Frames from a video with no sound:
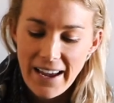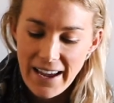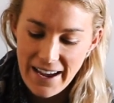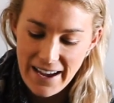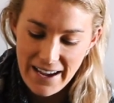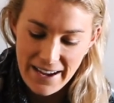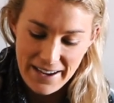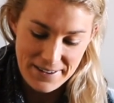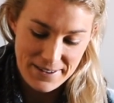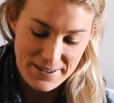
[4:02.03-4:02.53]

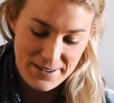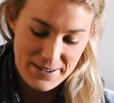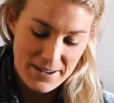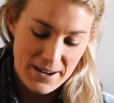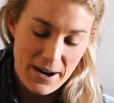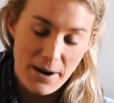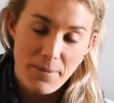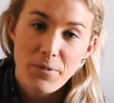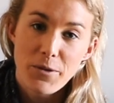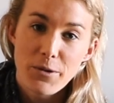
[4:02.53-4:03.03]
and
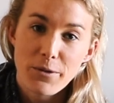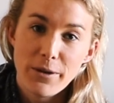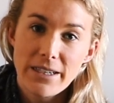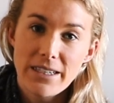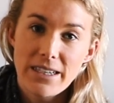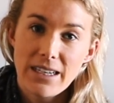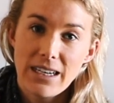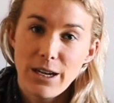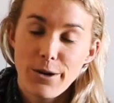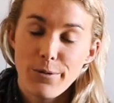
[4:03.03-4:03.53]

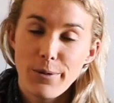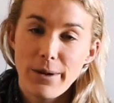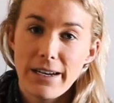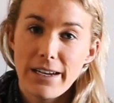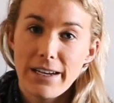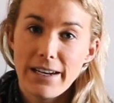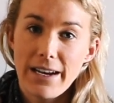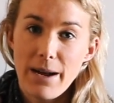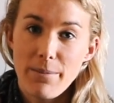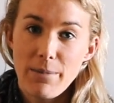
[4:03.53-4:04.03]
recently we
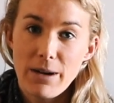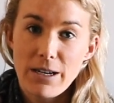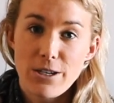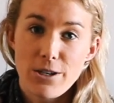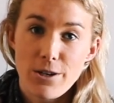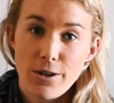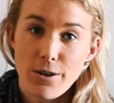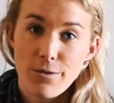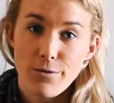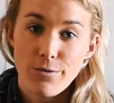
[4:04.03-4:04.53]
did a
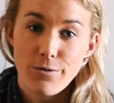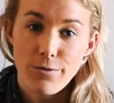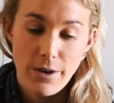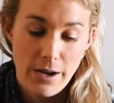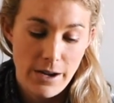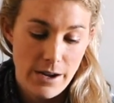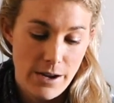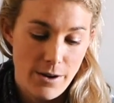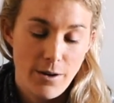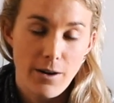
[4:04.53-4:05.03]
bunch of
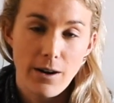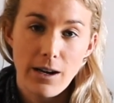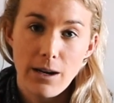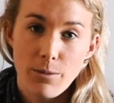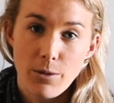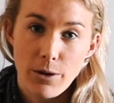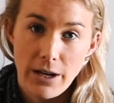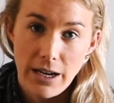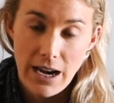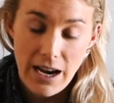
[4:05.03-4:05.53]
early
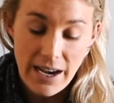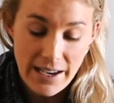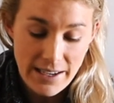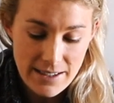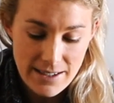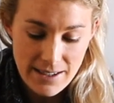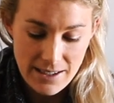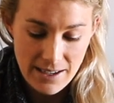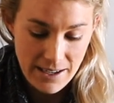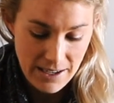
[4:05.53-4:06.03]
morning
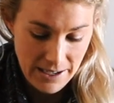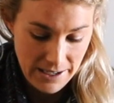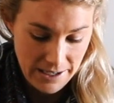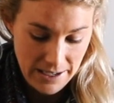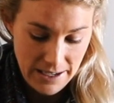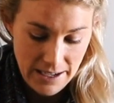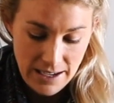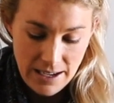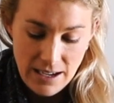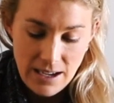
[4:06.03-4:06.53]
hikes
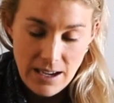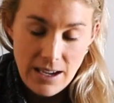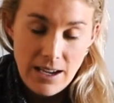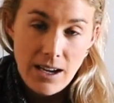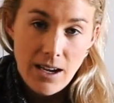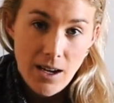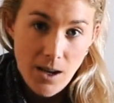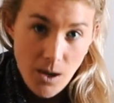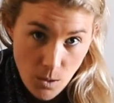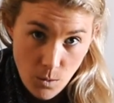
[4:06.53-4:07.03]

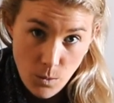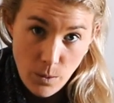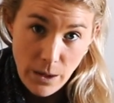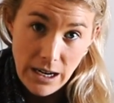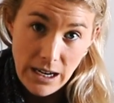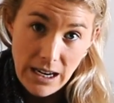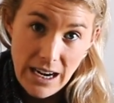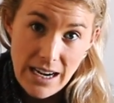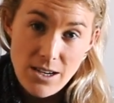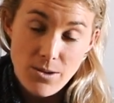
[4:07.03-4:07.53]
where
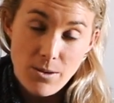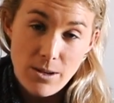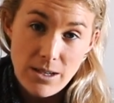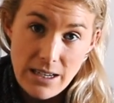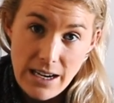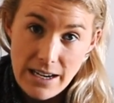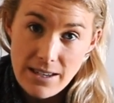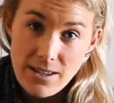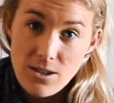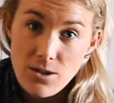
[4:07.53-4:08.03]
light was
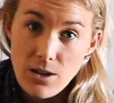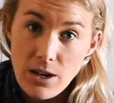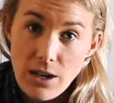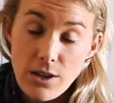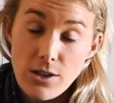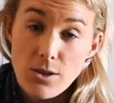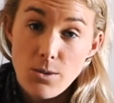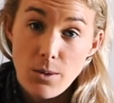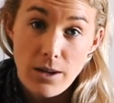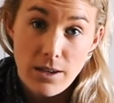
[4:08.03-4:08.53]
necessary
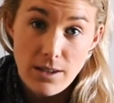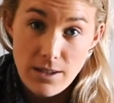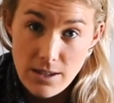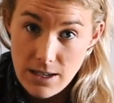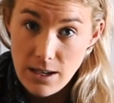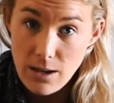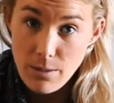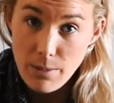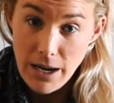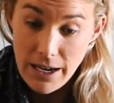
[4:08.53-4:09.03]
because we couldn't
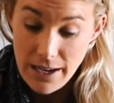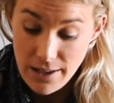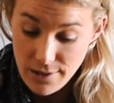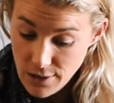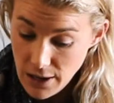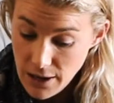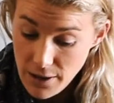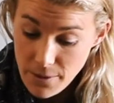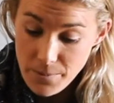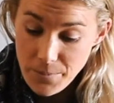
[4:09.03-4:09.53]
see a bloody
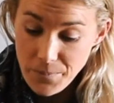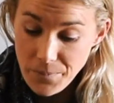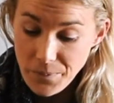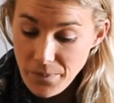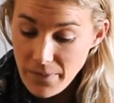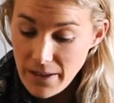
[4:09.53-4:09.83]
thing.